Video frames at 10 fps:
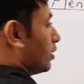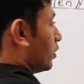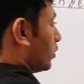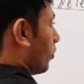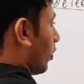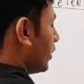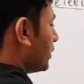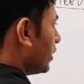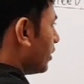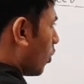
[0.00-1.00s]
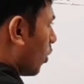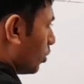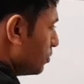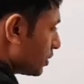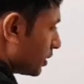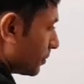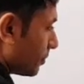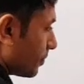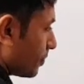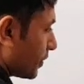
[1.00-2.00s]
The vertical columns
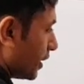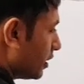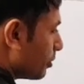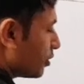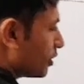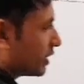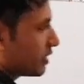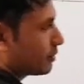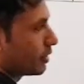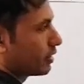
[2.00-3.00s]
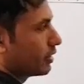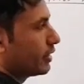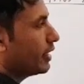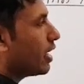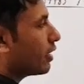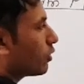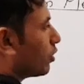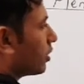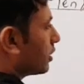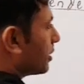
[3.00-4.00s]
in the periodic table, they are
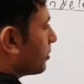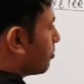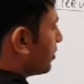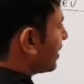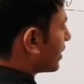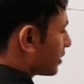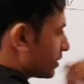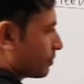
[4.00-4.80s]
called periods,